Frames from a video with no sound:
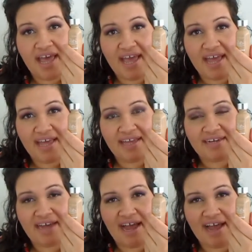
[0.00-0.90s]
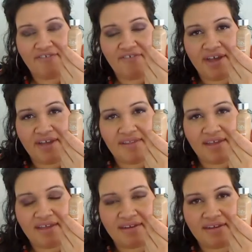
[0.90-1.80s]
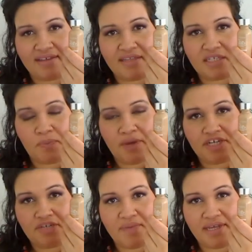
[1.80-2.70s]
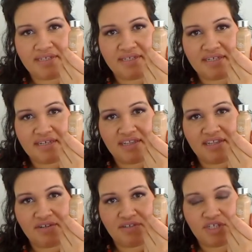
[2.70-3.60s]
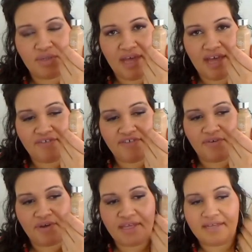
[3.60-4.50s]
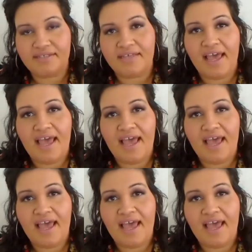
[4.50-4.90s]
and I find that the sponge makes it a little too heavy for this,